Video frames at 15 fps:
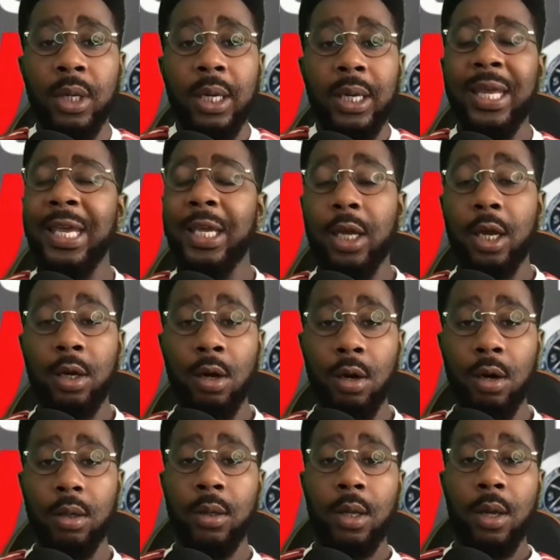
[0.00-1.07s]
He
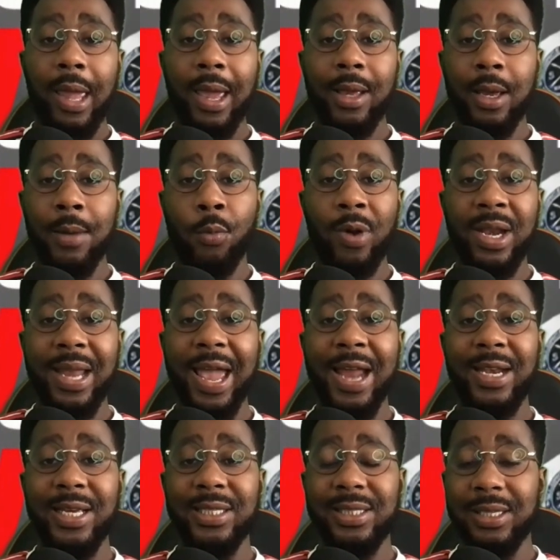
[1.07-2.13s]
cannot win
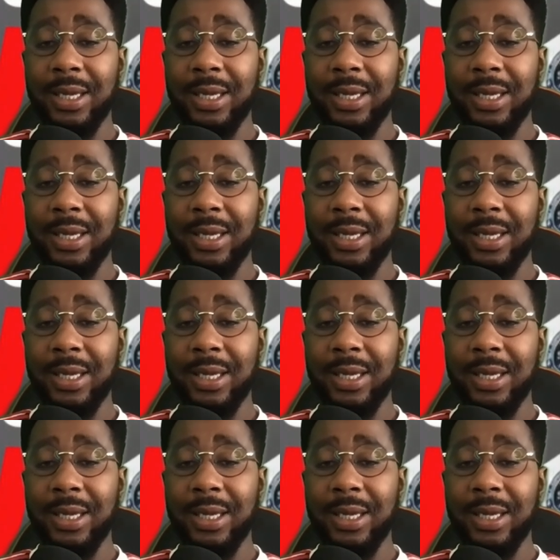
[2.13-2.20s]
headers,